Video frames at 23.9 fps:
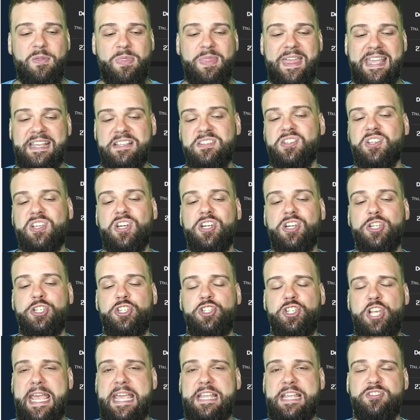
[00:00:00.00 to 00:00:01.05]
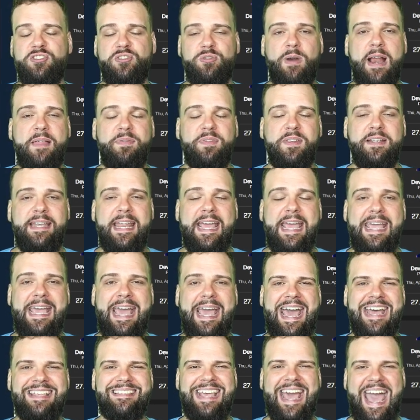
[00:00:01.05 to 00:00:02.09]
Things could change throughout the day
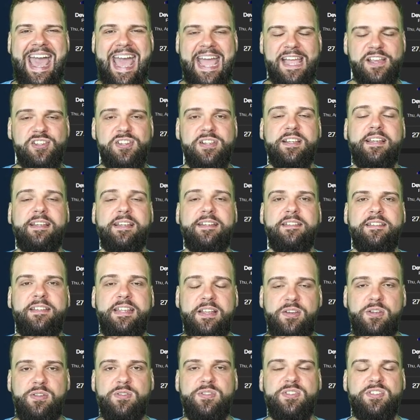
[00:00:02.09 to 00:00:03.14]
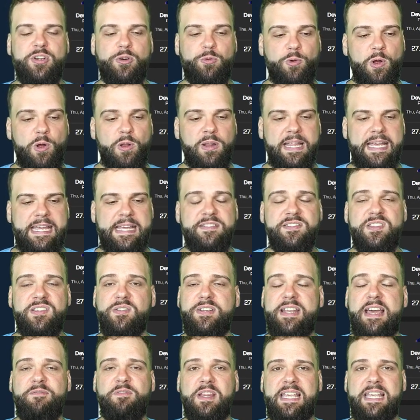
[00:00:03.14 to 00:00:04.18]
as action continues to roll in. So
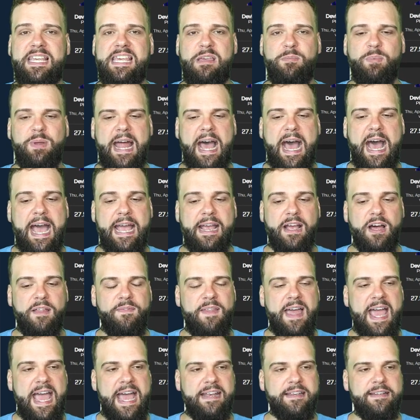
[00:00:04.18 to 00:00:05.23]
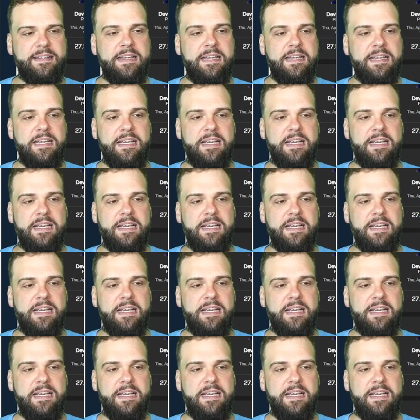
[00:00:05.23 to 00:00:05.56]
definitely keep an eye on that.